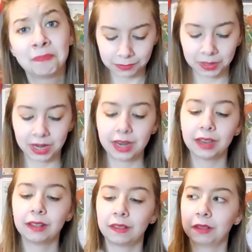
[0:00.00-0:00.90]
Next one
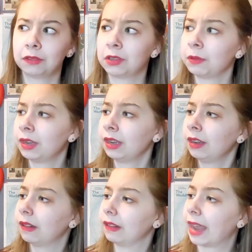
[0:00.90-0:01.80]
is Zoey
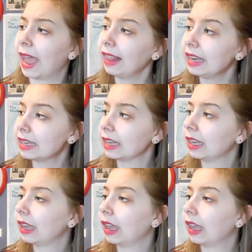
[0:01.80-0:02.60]
Dean's Talent.